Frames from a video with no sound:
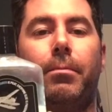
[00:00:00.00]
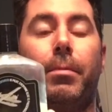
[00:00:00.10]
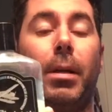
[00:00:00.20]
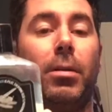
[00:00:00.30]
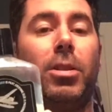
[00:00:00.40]

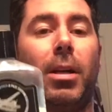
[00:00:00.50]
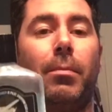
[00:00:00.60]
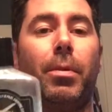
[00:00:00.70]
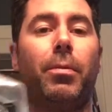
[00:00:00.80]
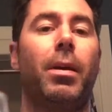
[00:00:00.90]
beard
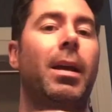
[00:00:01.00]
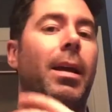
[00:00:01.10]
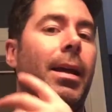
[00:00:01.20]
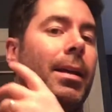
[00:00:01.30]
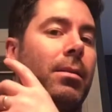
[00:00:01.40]
shampoo.
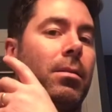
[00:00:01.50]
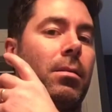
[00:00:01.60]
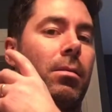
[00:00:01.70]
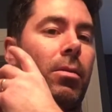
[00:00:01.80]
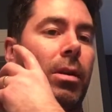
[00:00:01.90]

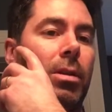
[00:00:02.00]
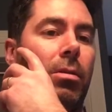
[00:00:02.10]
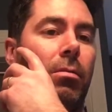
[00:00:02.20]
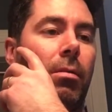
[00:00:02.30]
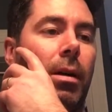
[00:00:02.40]
It's going
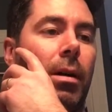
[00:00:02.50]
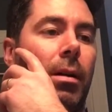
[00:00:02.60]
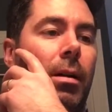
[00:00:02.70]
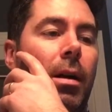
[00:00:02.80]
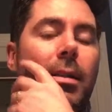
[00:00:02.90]
to
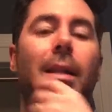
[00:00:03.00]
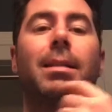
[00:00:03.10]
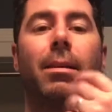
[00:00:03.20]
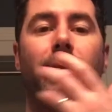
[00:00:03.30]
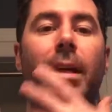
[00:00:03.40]
cause
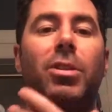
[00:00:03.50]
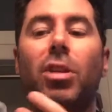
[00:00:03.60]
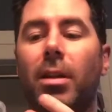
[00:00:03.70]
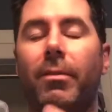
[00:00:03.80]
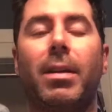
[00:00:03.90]
less irritation
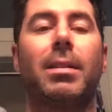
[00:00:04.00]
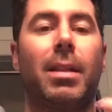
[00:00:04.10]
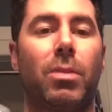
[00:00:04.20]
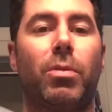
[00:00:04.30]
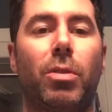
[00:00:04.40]
on the face, and
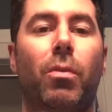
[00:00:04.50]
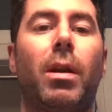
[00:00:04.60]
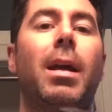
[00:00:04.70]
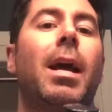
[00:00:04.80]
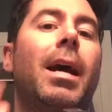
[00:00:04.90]
that's what you
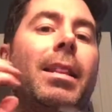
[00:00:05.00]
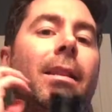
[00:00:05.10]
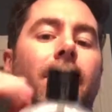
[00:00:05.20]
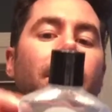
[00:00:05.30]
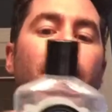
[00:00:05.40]
want.
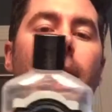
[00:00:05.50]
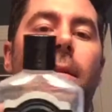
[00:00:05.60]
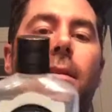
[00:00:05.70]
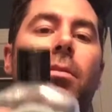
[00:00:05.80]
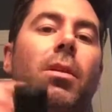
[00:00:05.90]
And this
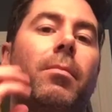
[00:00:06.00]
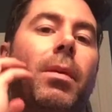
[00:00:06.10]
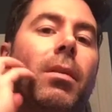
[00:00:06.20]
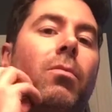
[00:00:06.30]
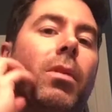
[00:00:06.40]
is going to
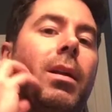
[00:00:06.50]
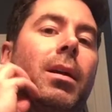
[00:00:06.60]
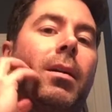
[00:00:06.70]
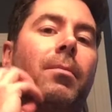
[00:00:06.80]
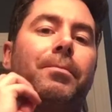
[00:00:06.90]
be what
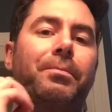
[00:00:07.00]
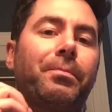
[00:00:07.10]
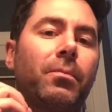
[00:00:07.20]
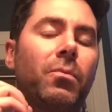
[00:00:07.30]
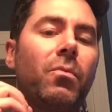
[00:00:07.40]

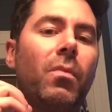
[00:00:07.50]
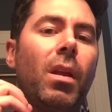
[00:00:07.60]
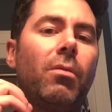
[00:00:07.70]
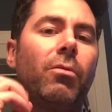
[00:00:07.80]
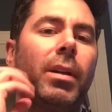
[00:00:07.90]

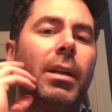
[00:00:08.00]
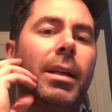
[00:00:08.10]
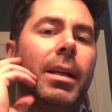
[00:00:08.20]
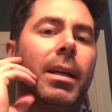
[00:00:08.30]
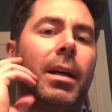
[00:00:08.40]

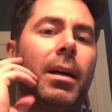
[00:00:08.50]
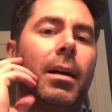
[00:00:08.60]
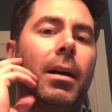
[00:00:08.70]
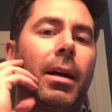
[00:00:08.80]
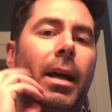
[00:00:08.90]
really
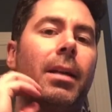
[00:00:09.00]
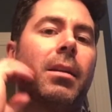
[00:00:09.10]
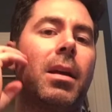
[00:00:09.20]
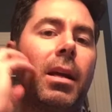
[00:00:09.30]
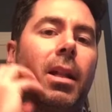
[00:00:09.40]
again
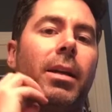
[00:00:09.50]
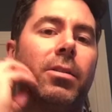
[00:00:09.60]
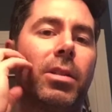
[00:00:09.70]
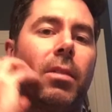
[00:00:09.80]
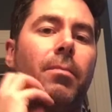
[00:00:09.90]

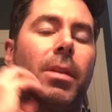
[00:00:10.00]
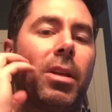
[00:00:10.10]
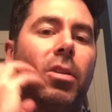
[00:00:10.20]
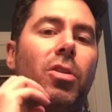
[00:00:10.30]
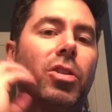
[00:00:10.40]
clears out.
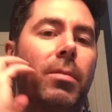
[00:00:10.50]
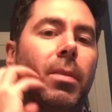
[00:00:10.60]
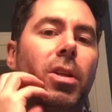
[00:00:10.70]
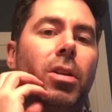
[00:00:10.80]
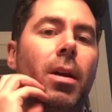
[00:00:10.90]
You should
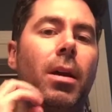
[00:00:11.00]
be